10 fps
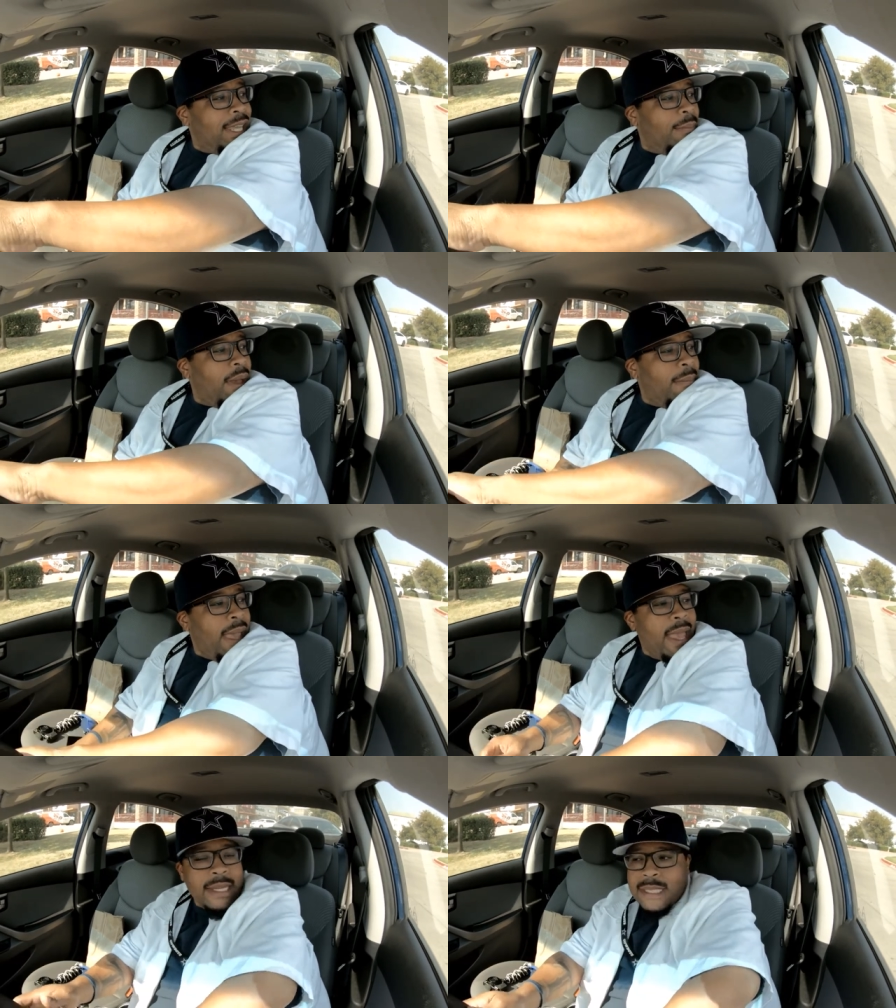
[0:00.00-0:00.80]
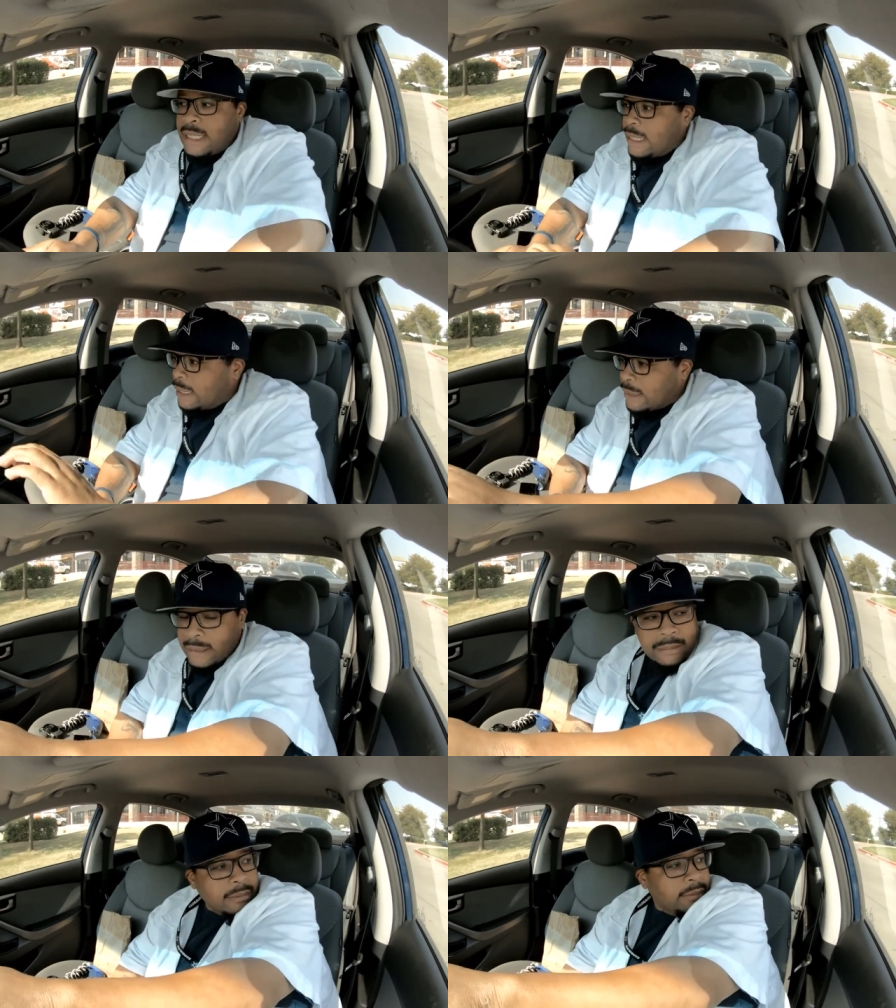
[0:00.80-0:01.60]
get my mask.
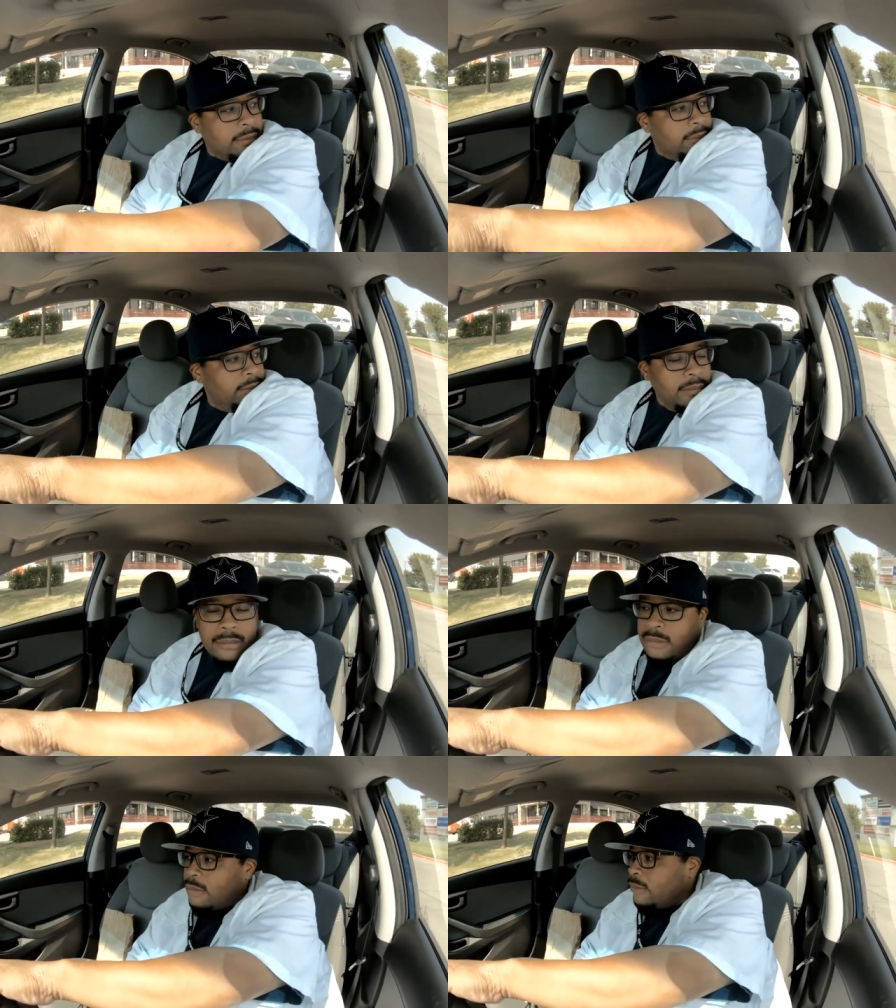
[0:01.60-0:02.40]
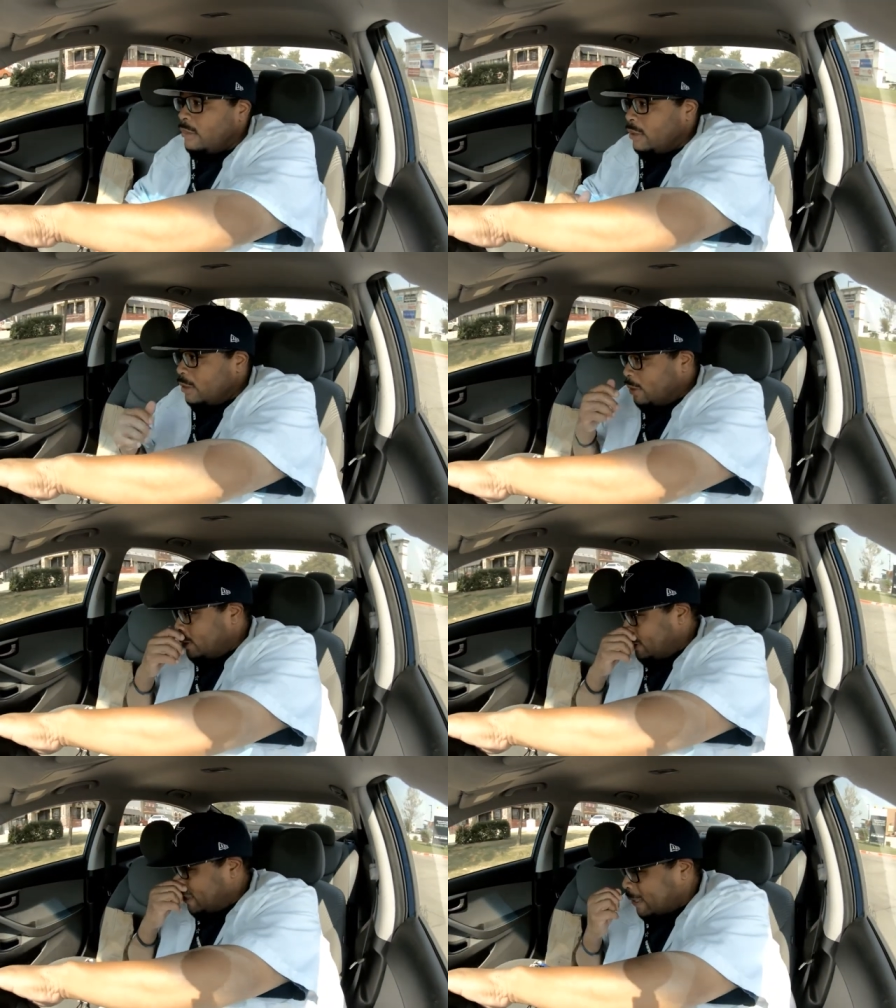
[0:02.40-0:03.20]

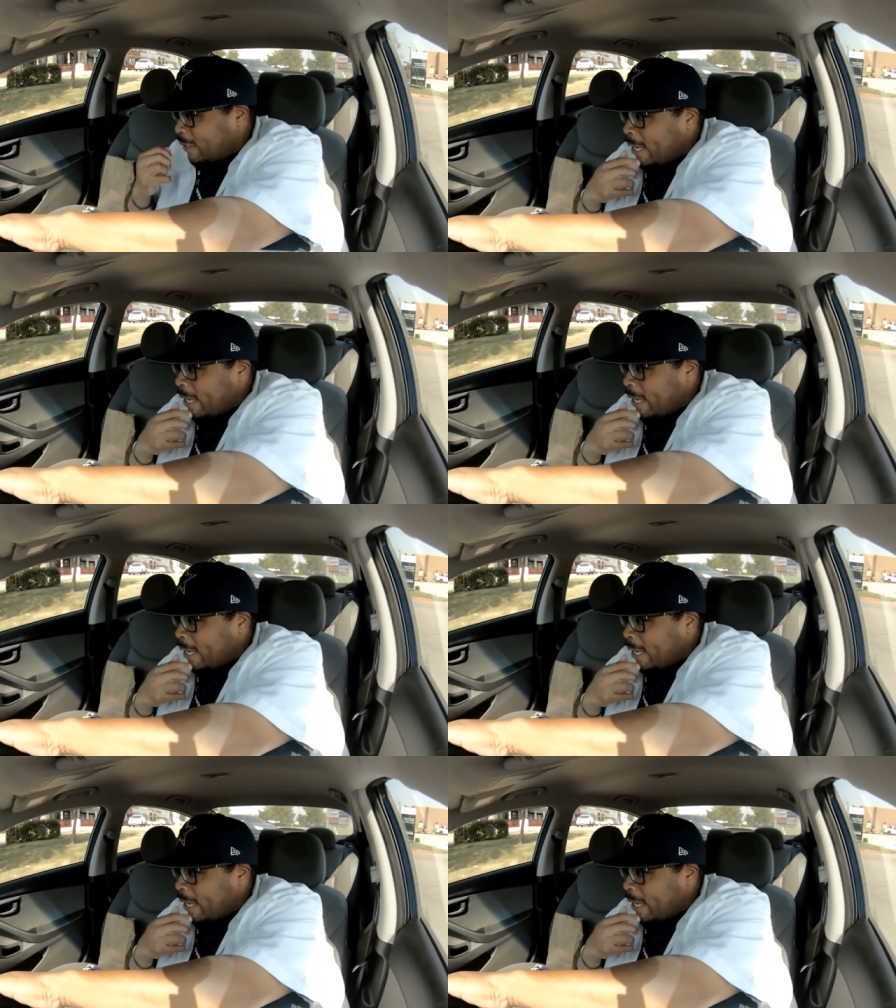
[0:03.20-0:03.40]
So,